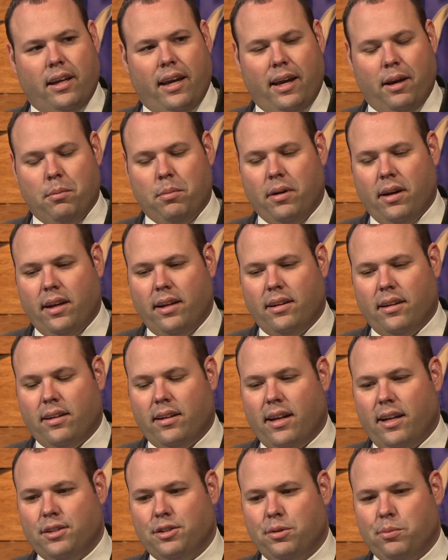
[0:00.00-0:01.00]
campaign that
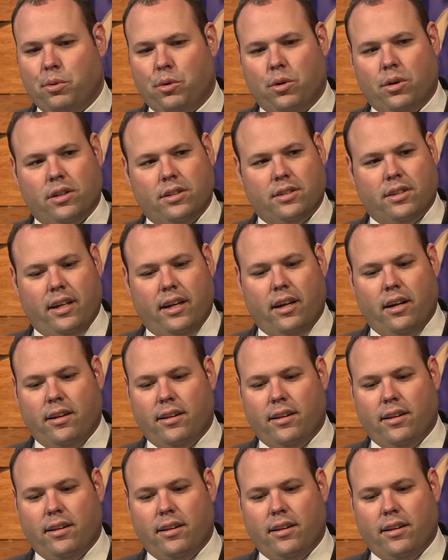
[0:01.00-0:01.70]
that support is there,